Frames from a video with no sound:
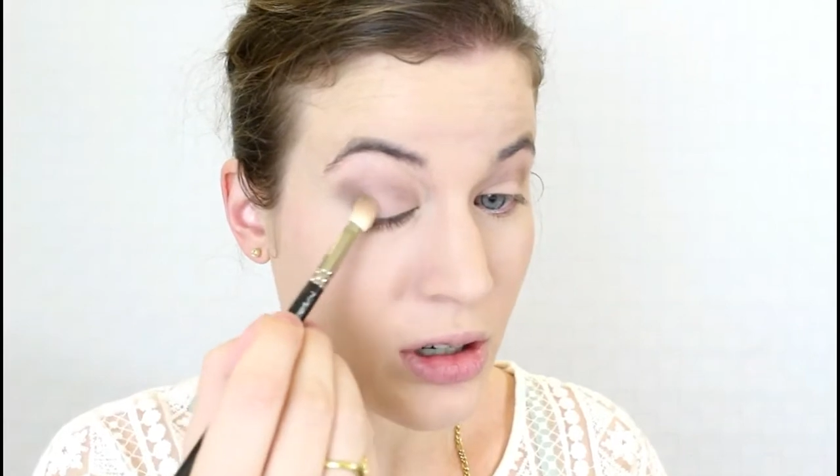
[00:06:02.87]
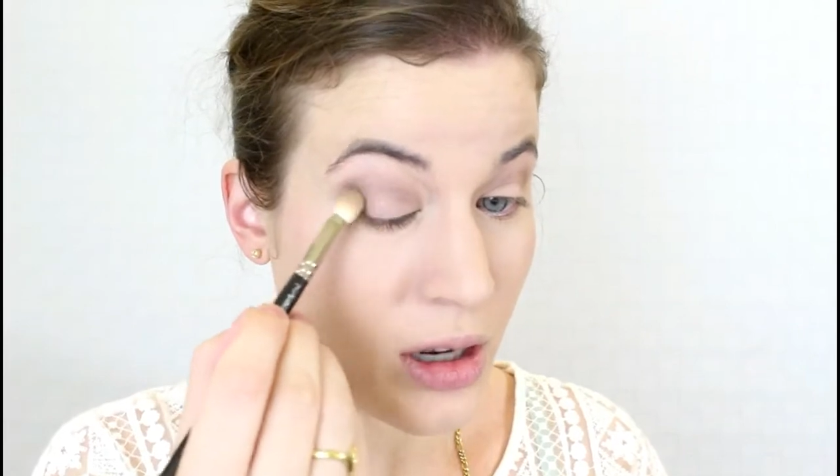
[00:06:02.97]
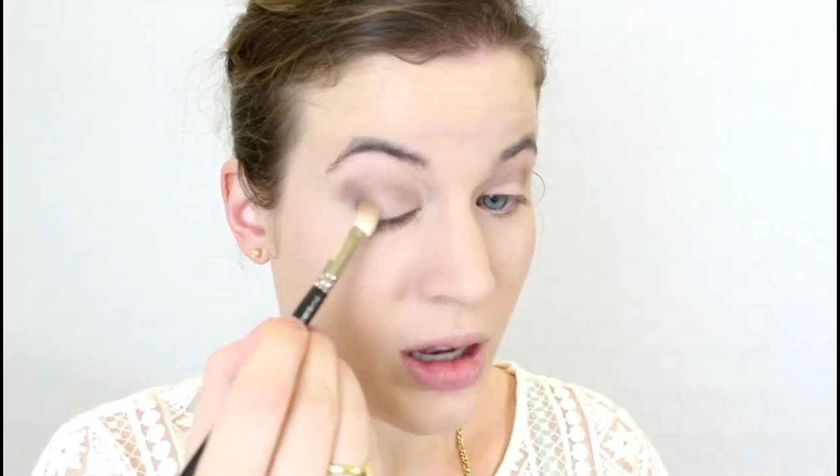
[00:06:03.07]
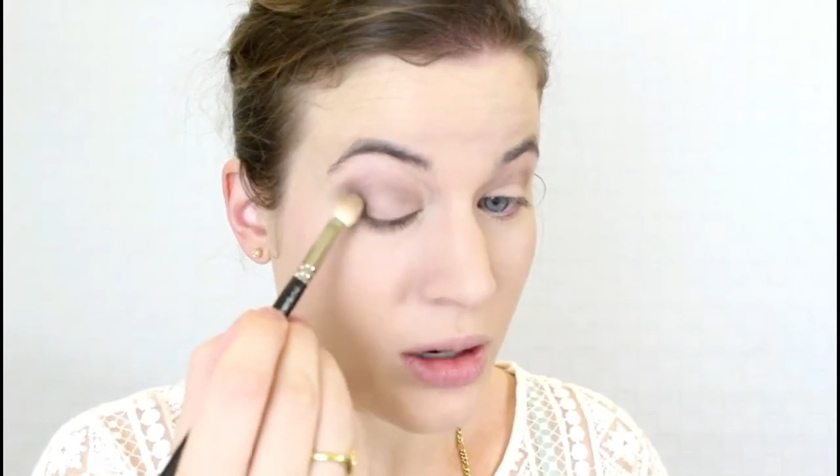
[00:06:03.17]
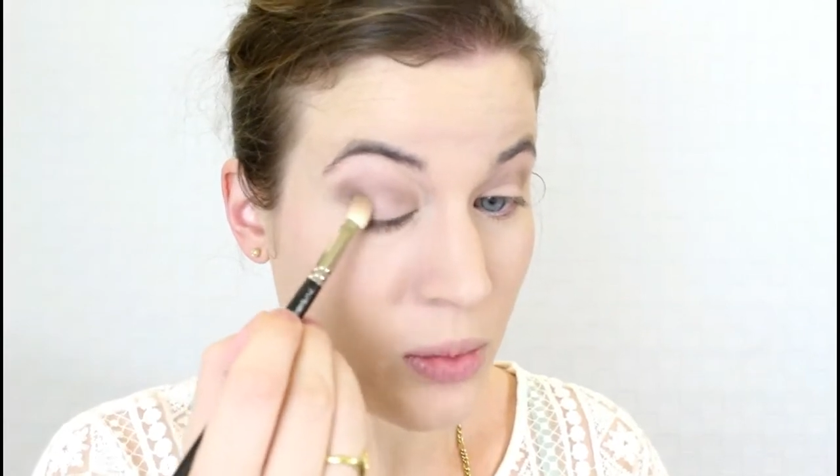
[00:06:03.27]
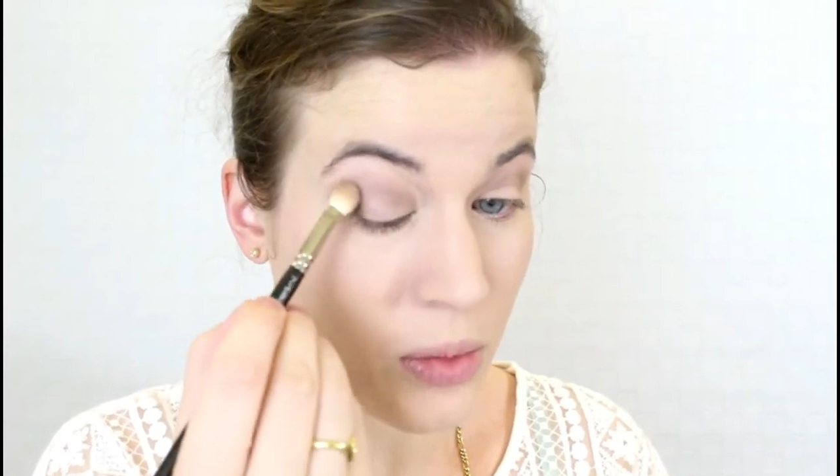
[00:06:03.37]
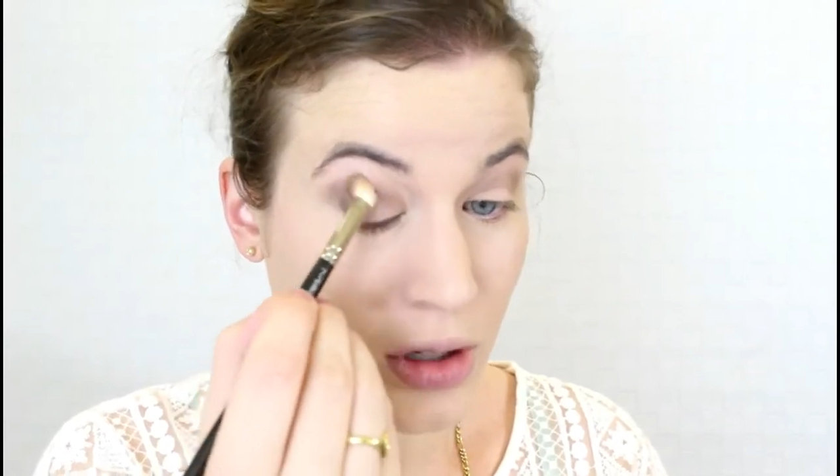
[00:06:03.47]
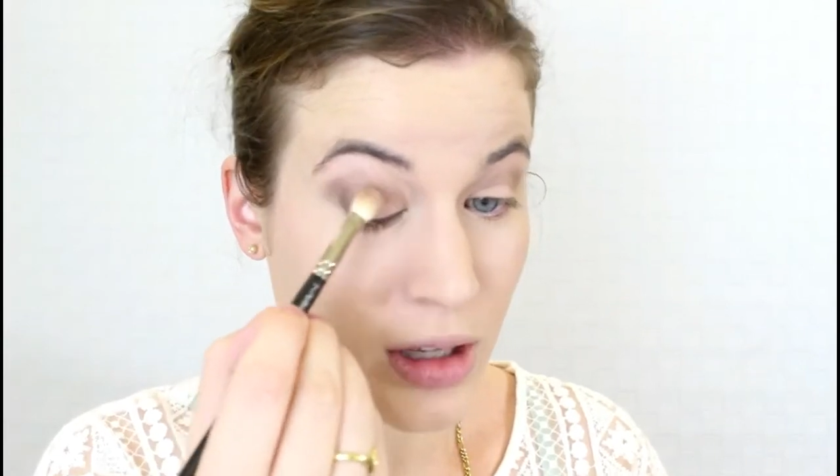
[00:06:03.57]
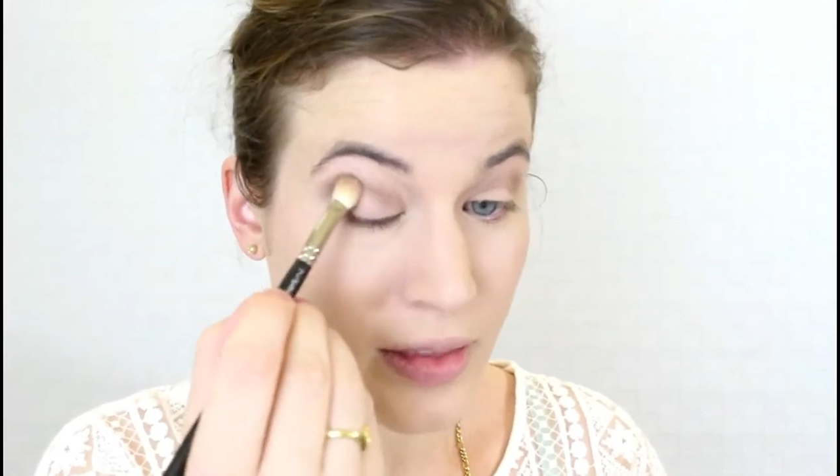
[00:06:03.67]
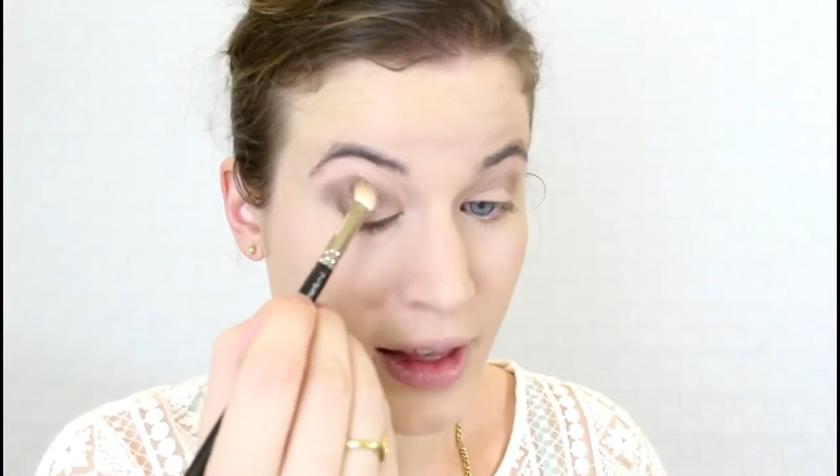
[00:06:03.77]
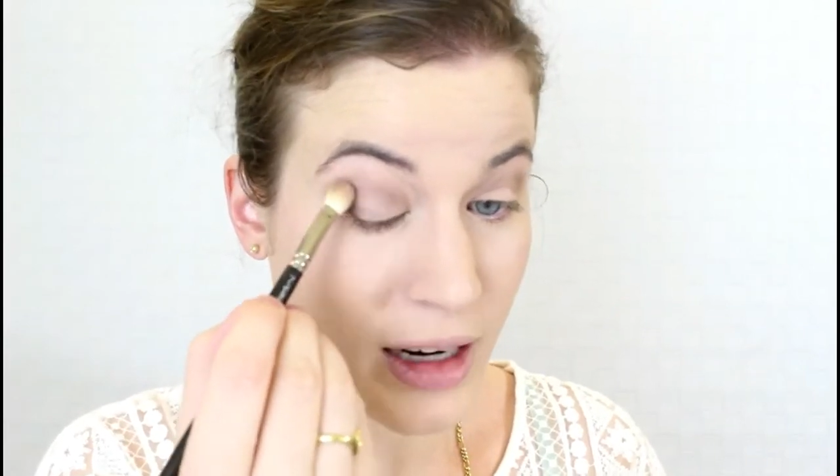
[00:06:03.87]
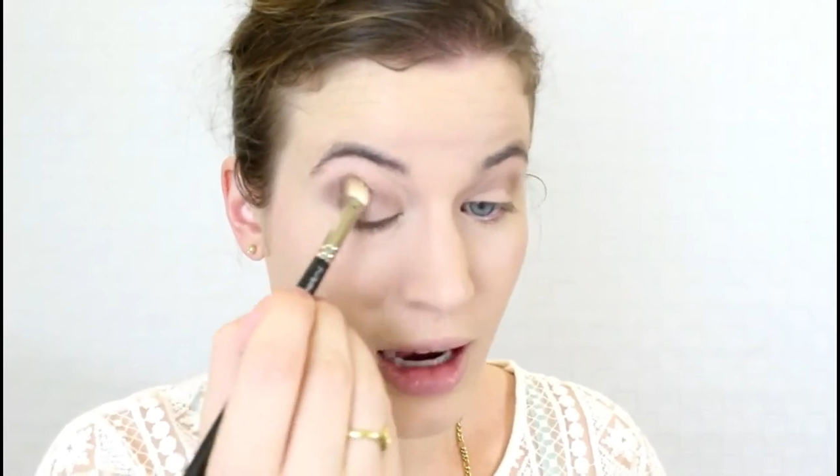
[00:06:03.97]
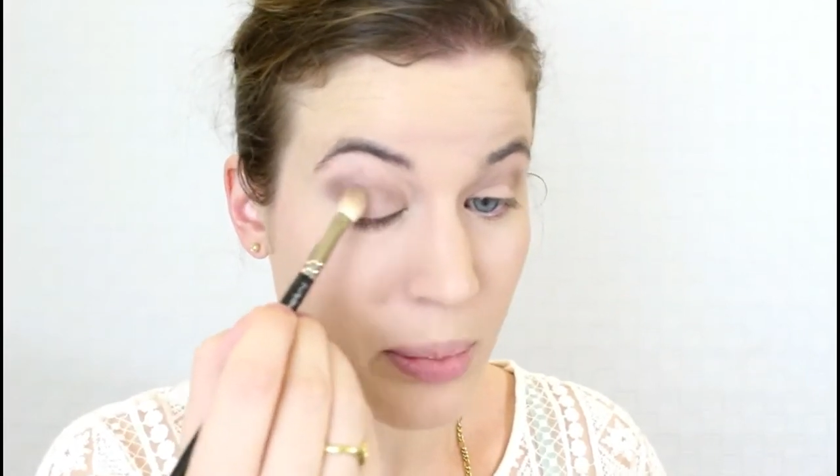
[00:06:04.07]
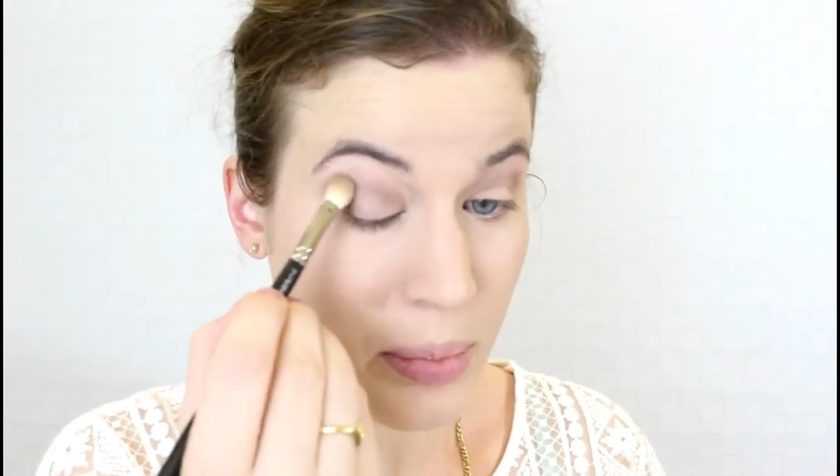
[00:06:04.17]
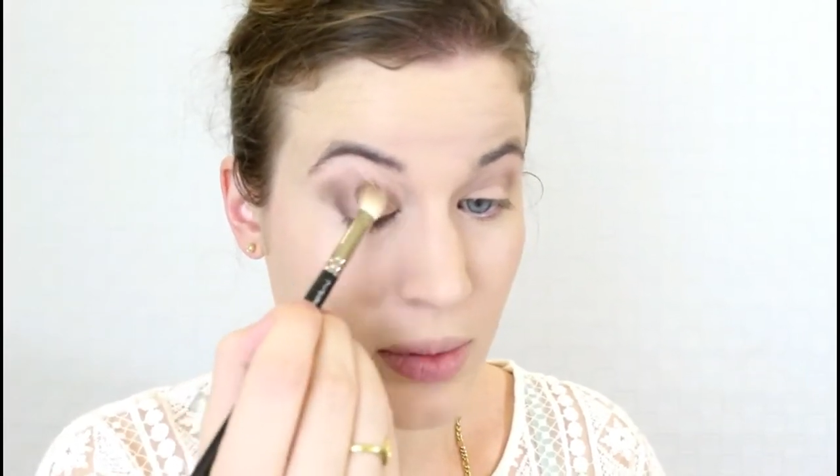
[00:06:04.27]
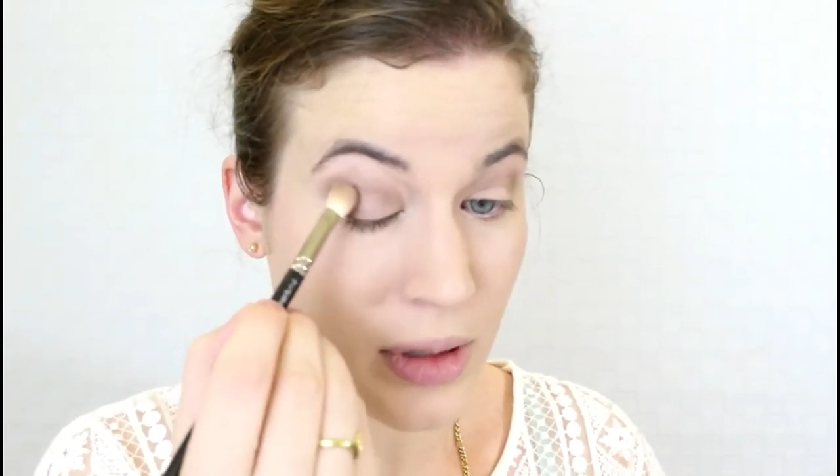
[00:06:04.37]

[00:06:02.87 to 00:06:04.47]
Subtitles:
and working that up